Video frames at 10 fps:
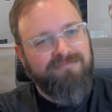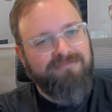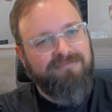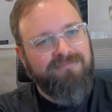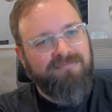
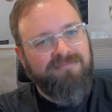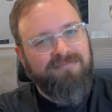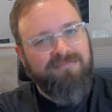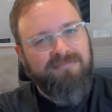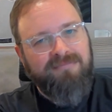Um,
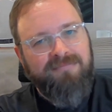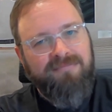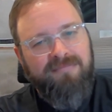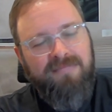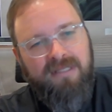because I
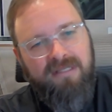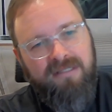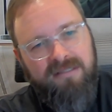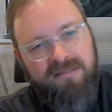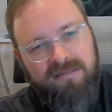think this
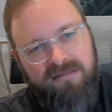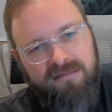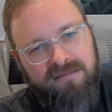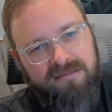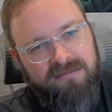highlights some
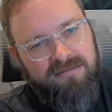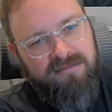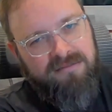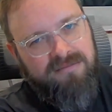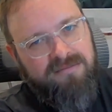of the,
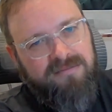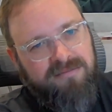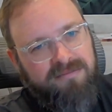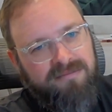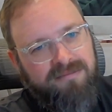the
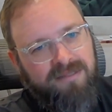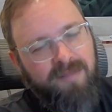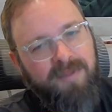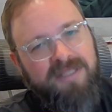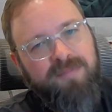things about...
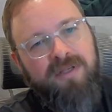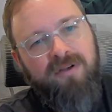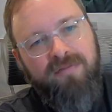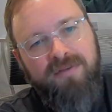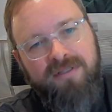It makes me
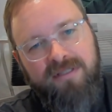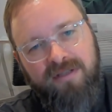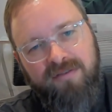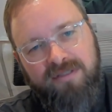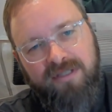nervous that
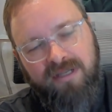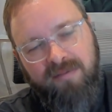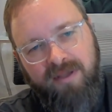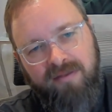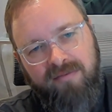you're talking
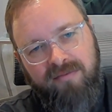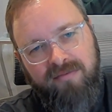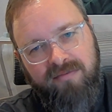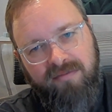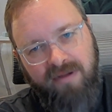about
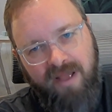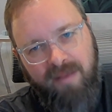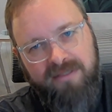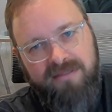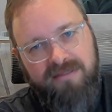
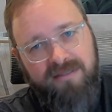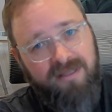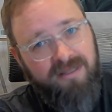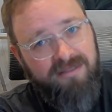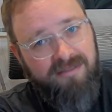rabbits
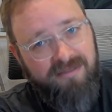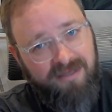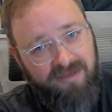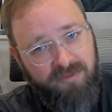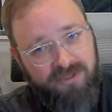and then
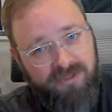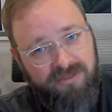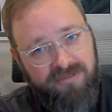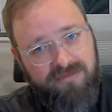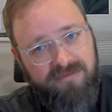
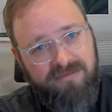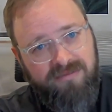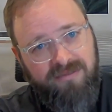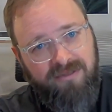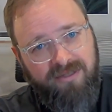sandwiches
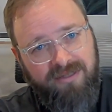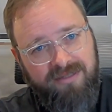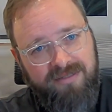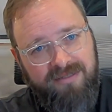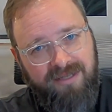all in the
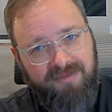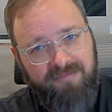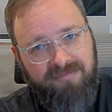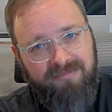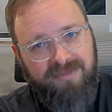
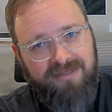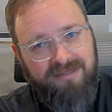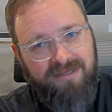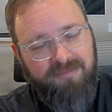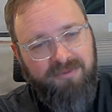same
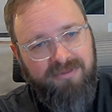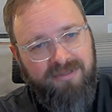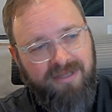example.